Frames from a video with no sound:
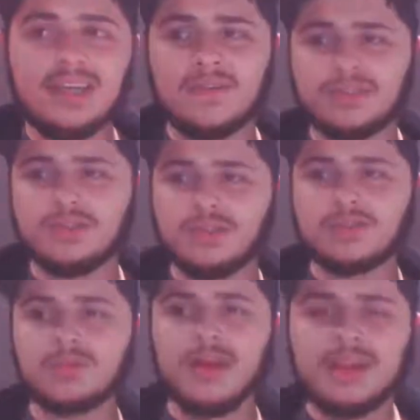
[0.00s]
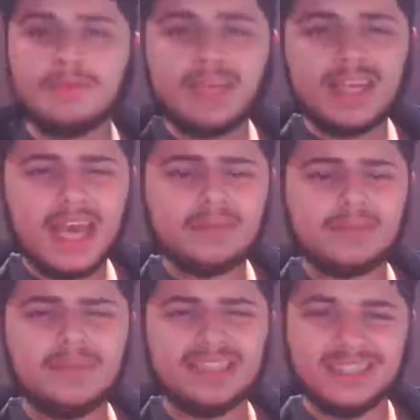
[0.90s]
or To the Square, he became a
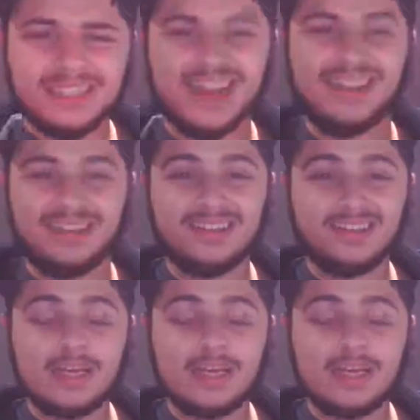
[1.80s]
bit dull.